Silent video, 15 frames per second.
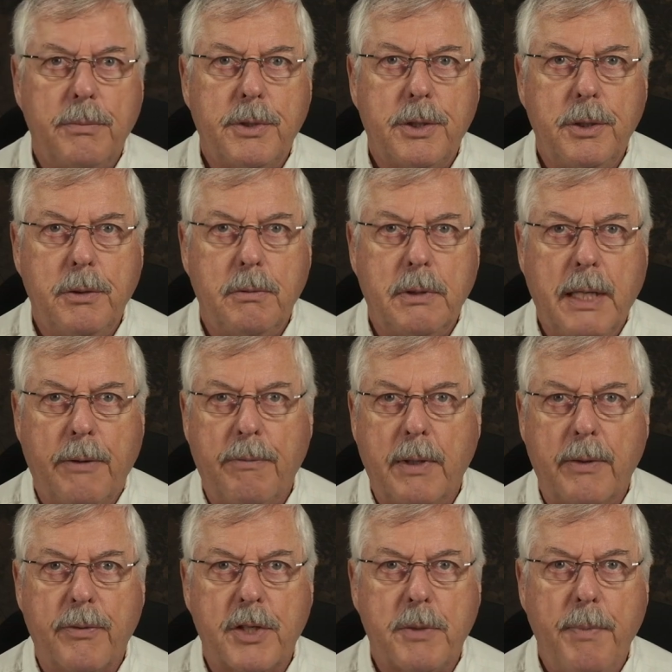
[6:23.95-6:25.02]
to get rid
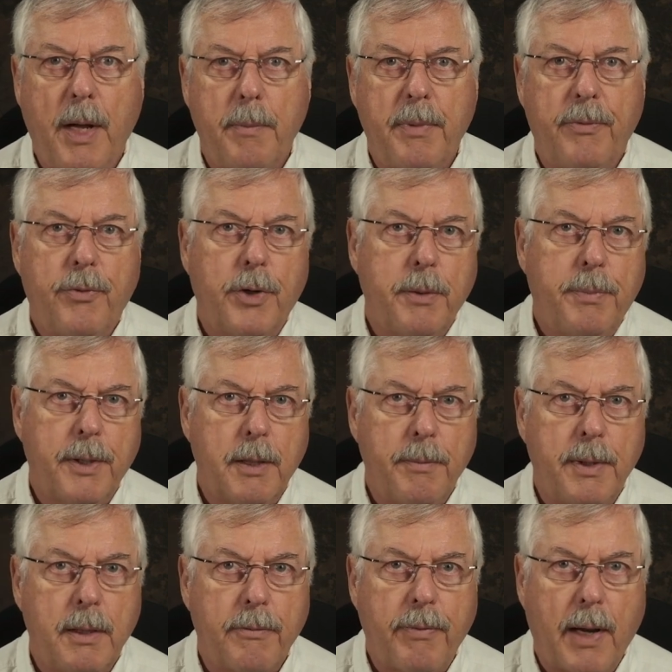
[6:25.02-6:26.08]
of the smell before you put them
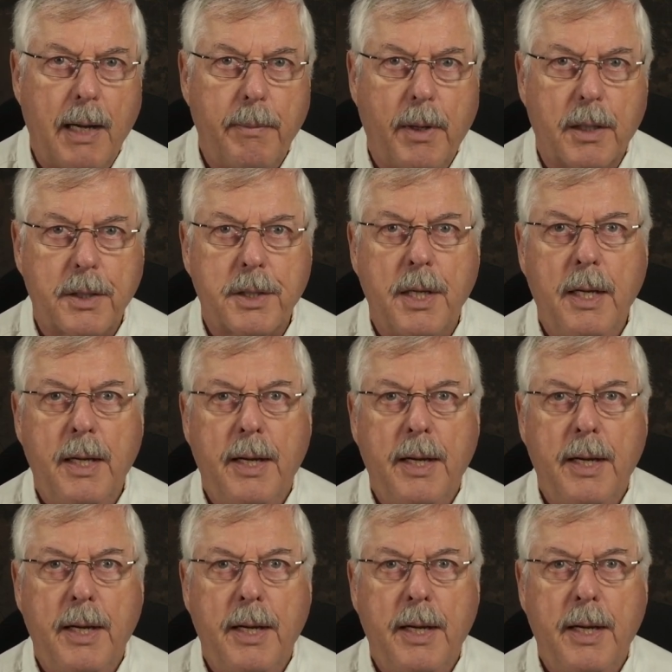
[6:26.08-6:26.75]
in the fly box.